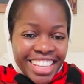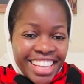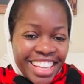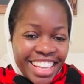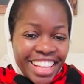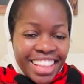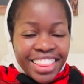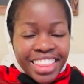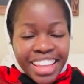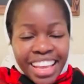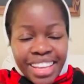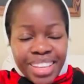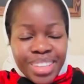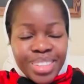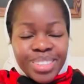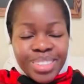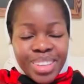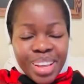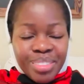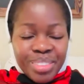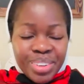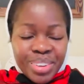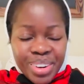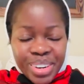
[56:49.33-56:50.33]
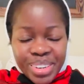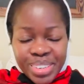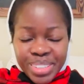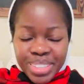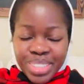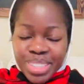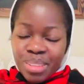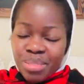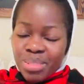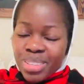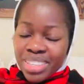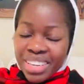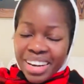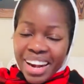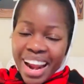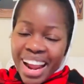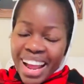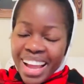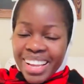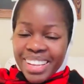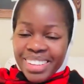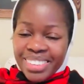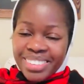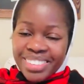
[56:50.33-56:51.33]
And thank you to everyone who
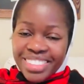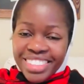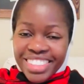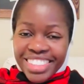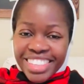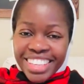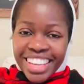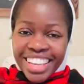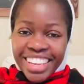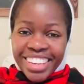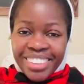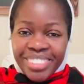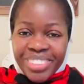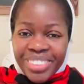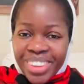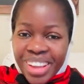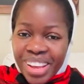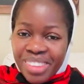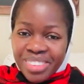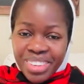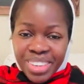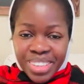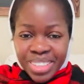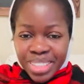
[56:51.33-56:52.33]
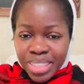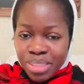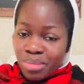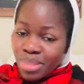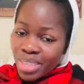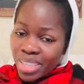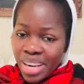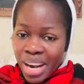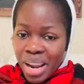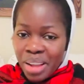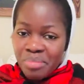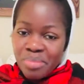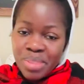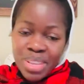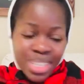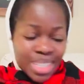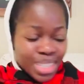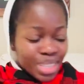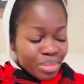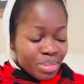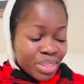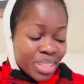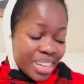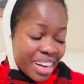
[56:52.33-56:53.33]
subscribed. And if you have not subscribed,
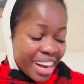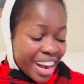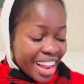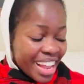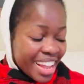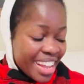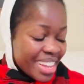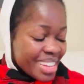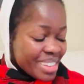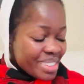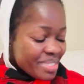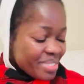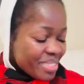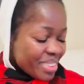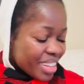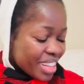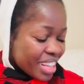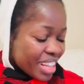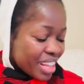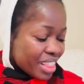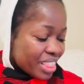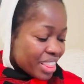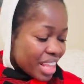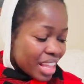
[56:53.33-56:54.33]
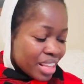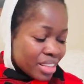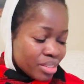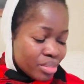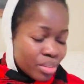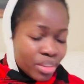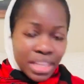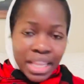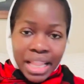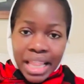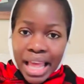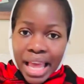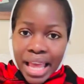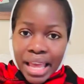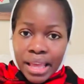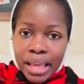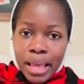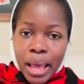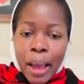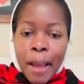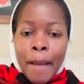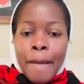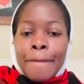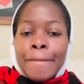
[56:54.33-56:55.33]
please subscribe. Thanks for the
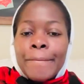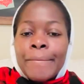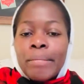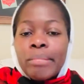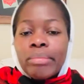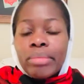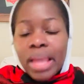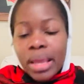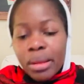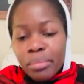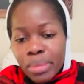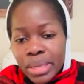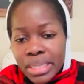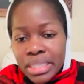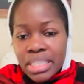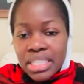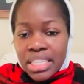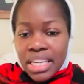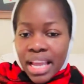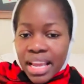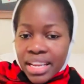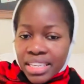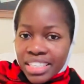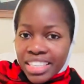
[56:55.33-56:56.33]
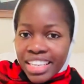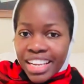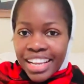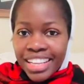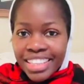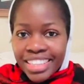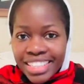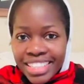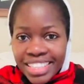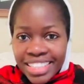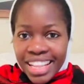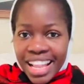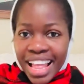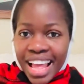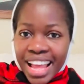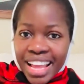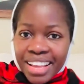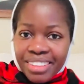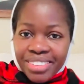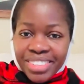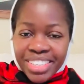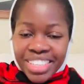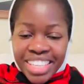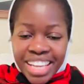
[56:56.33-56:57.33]
like. And please share this
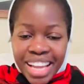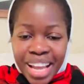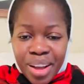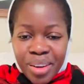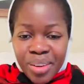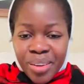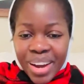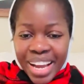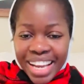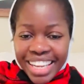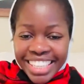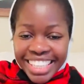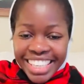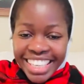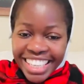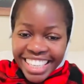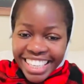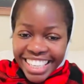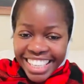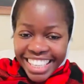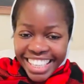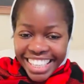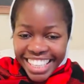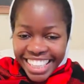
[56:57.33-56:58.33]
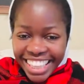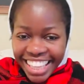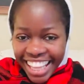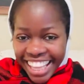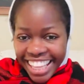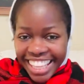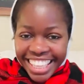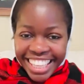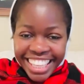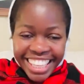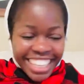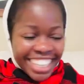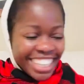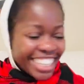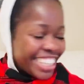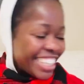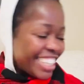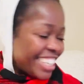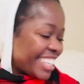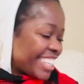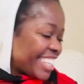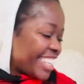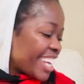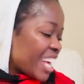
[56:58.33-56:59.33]
live, share widely. Thank
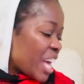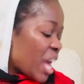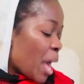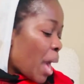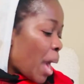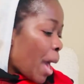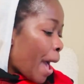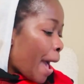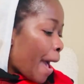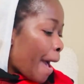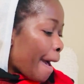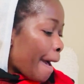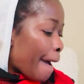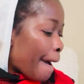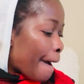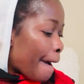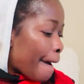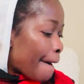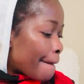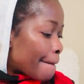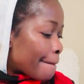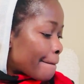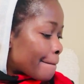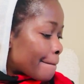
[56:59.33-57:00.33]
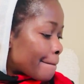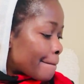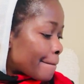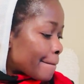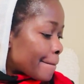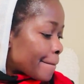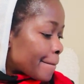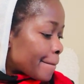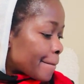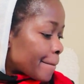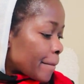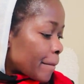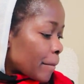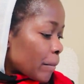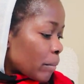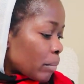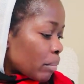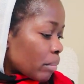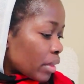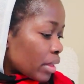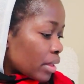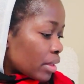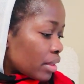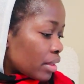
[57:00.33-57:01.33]
you.
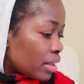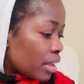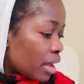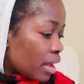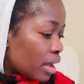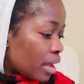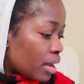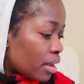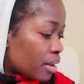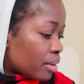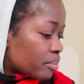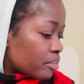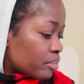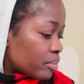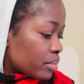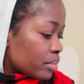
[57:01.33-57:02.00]
Yeah.